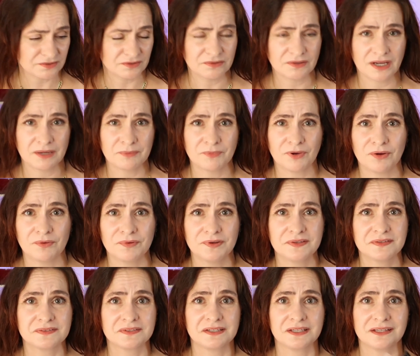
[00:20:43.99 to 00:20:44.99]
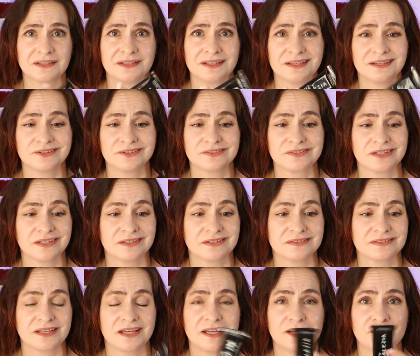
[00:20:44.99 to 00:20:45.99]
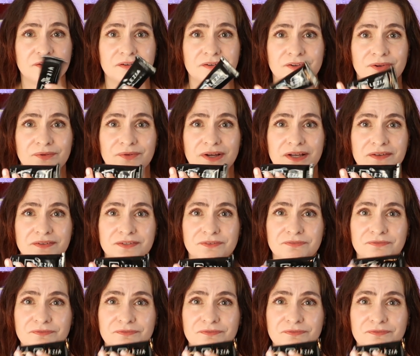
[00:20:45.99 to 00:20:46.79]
So I'm always like, here's like a side note as a